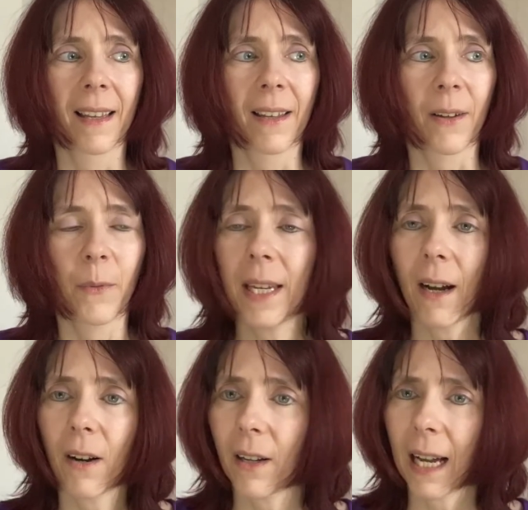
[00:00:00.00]
We
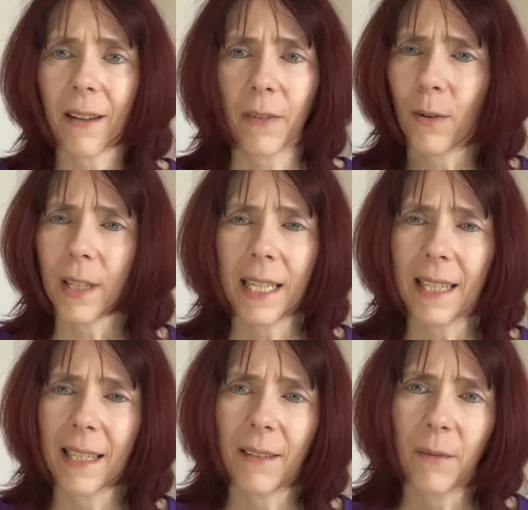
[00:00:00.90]
have all
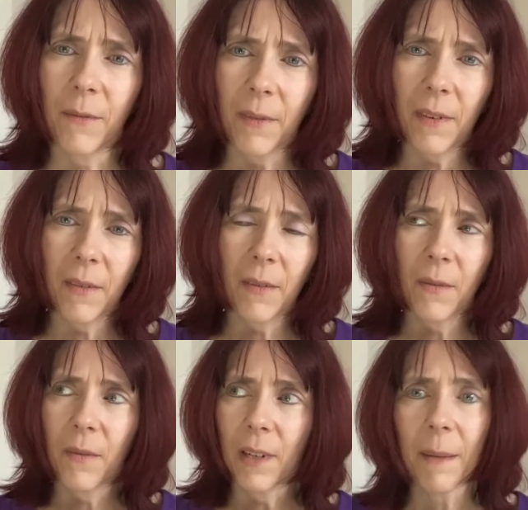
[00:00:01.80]
these
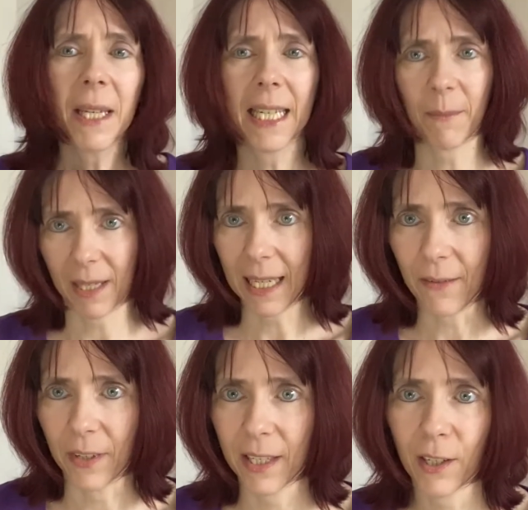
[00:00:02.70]
limiting
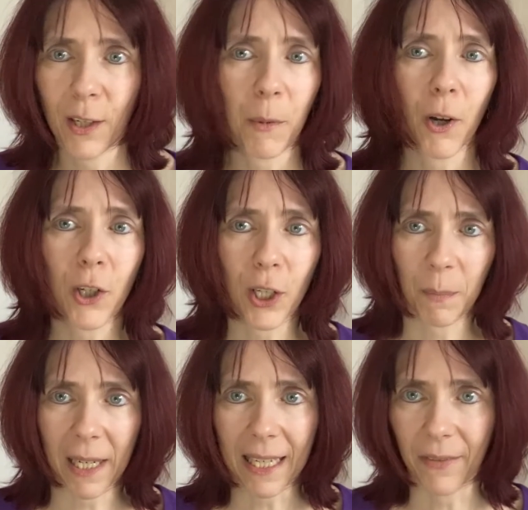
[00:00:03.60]
beliefs, subconscious
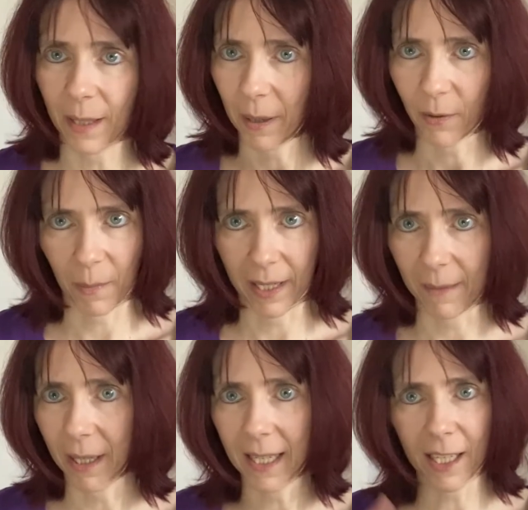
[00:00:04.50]
beliefs about money.
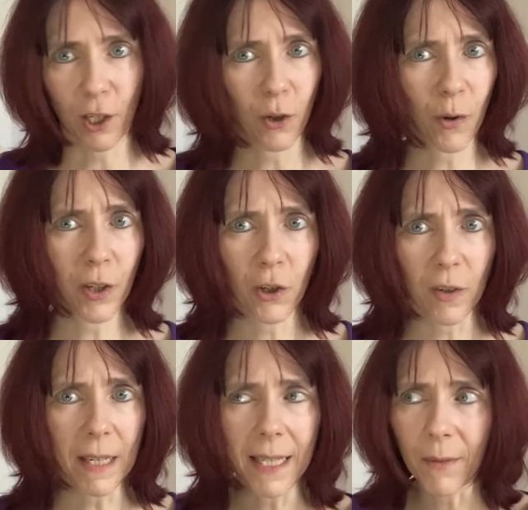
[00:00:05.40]
Money doesn't grow on
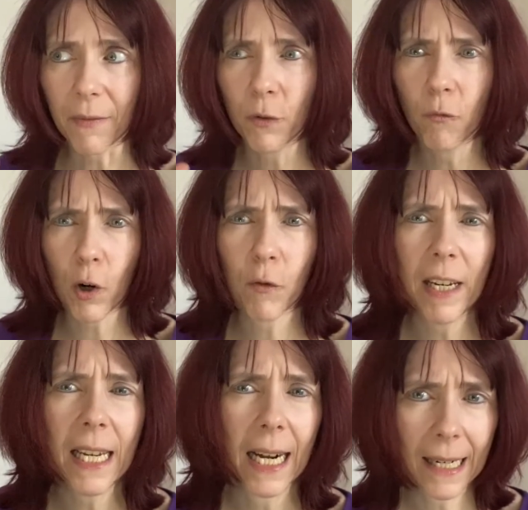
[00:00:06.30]
trees and we have to work
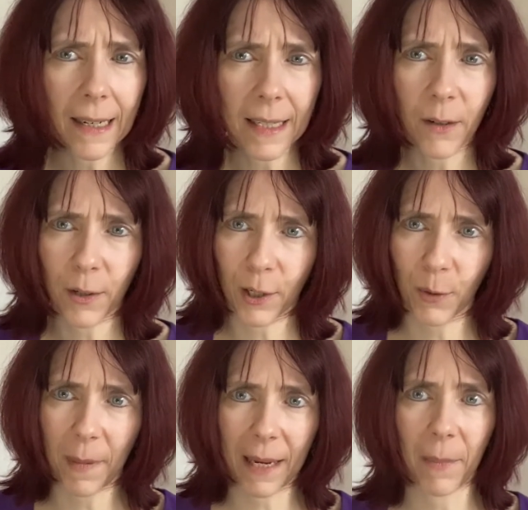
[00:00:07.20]
really hard in order to
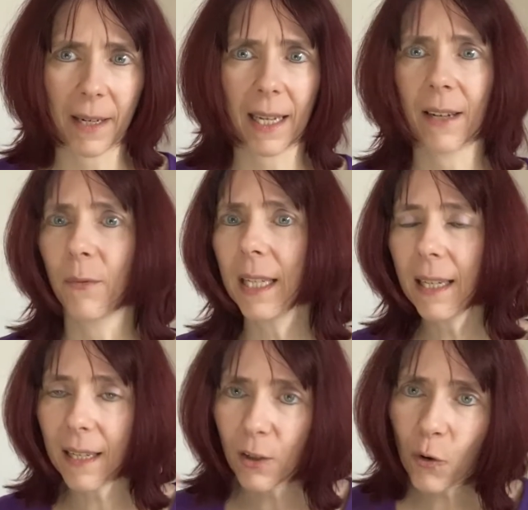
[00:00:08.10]
make money, and we
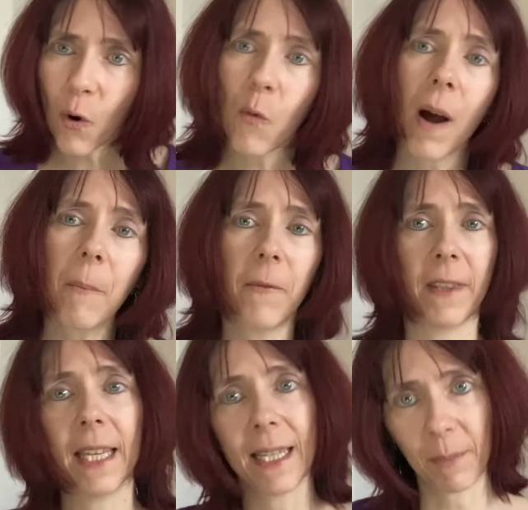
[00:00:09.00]
grow up with
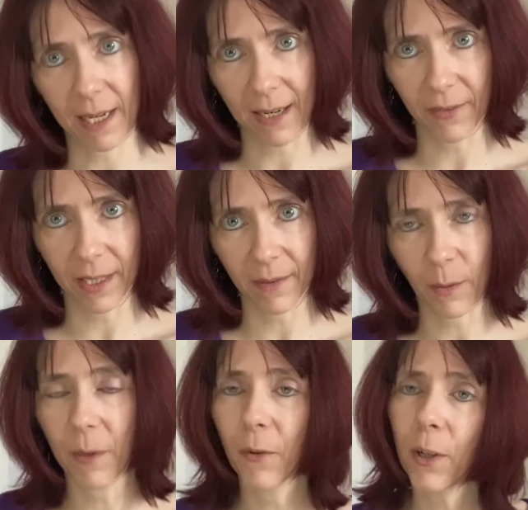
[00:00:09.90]
these beliefs. Now,
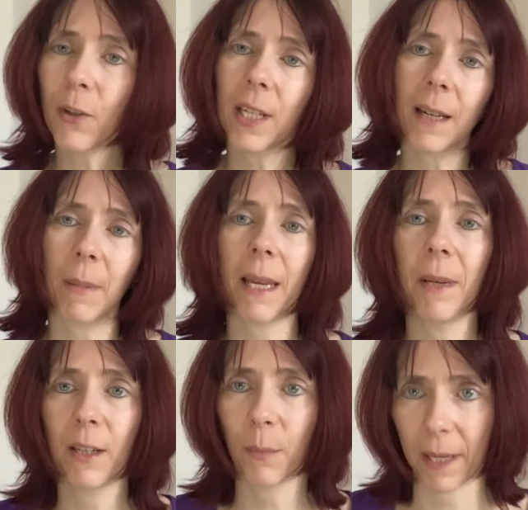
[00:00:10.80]
before you start blaming
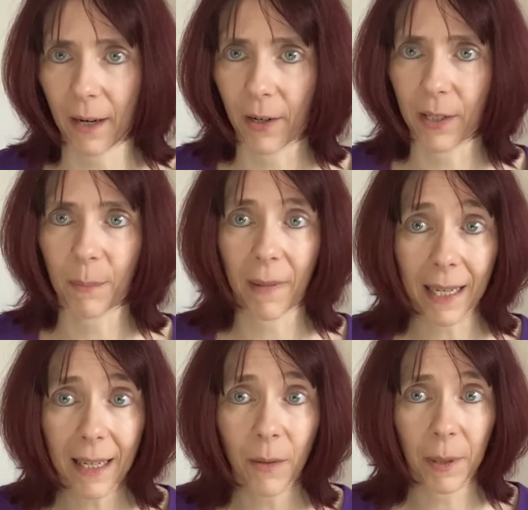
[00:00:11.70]
your parents,
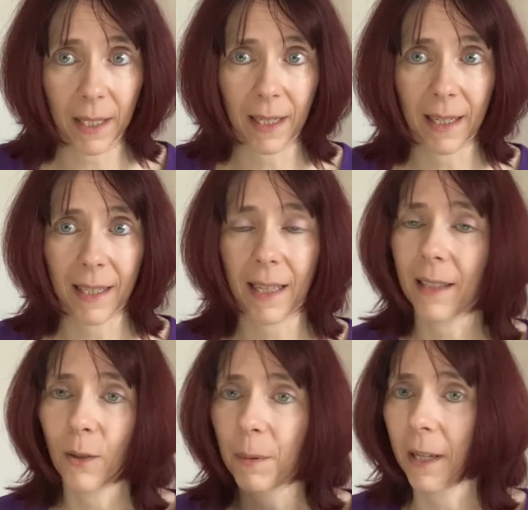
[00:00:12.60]
my opinion is that
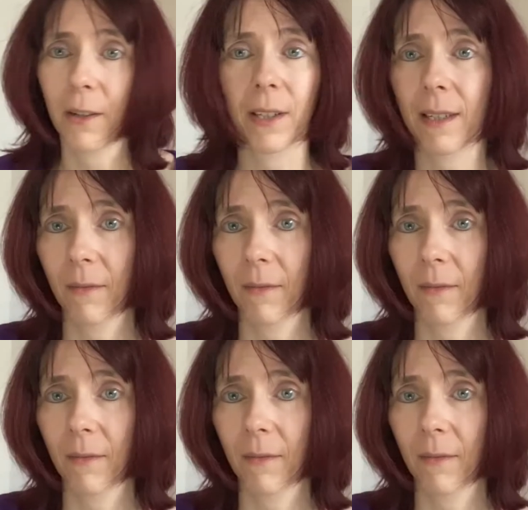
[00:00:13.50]
your parents